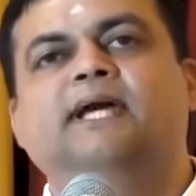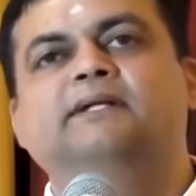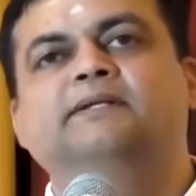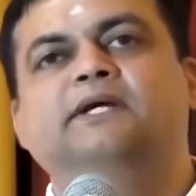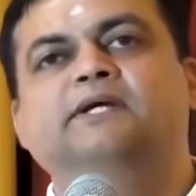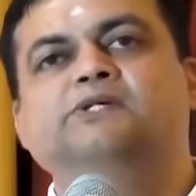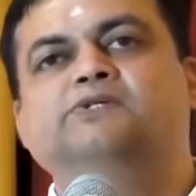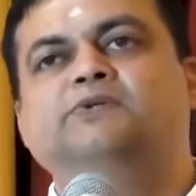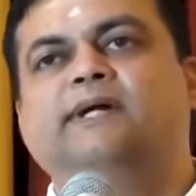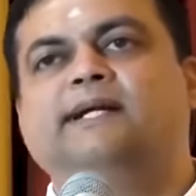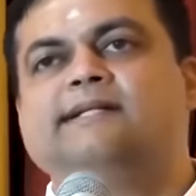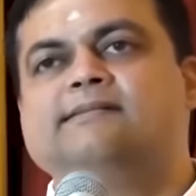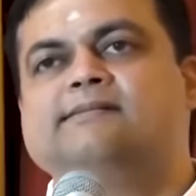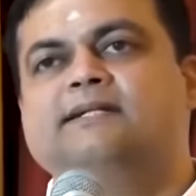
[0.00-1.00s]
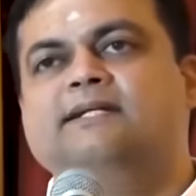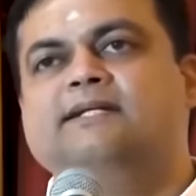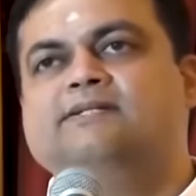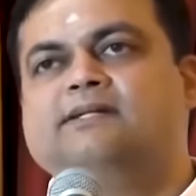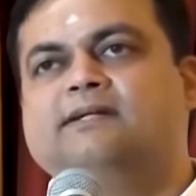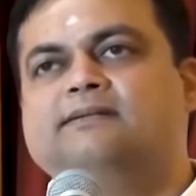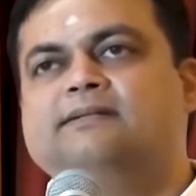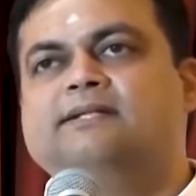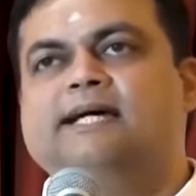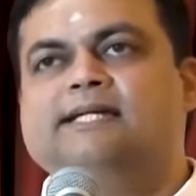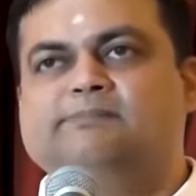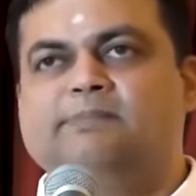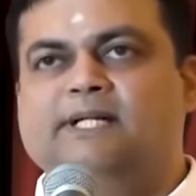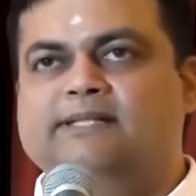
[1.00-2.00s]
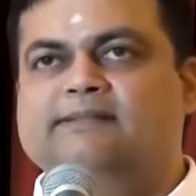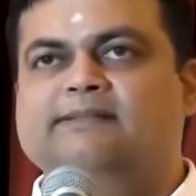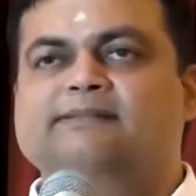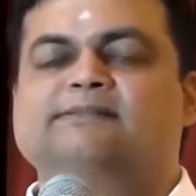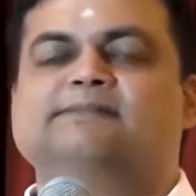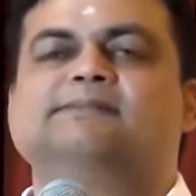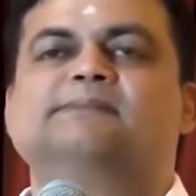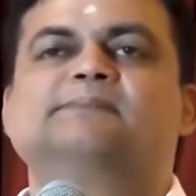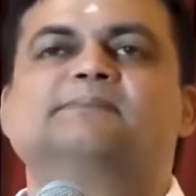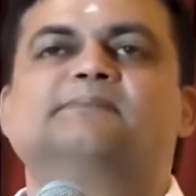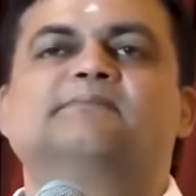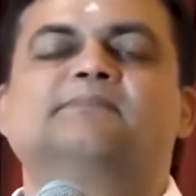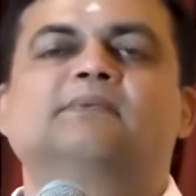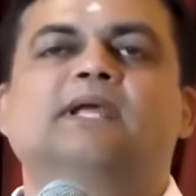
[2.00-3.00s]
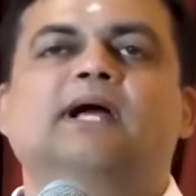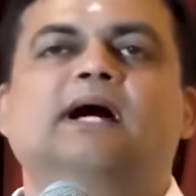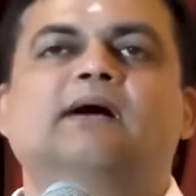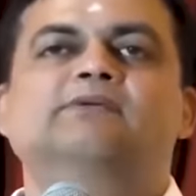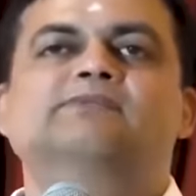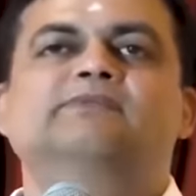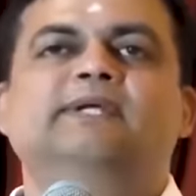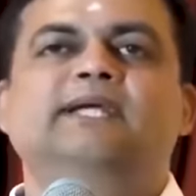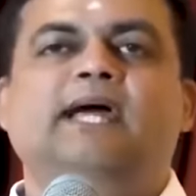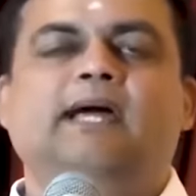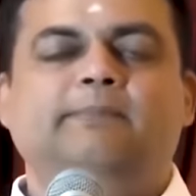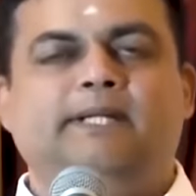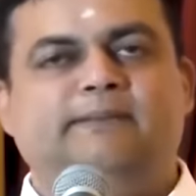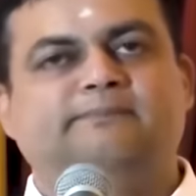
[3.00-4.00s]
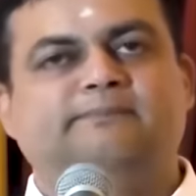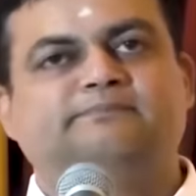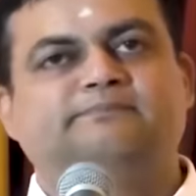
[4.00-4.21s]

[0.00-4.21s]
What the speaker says: and they used to address each other as brothers. I was very happy.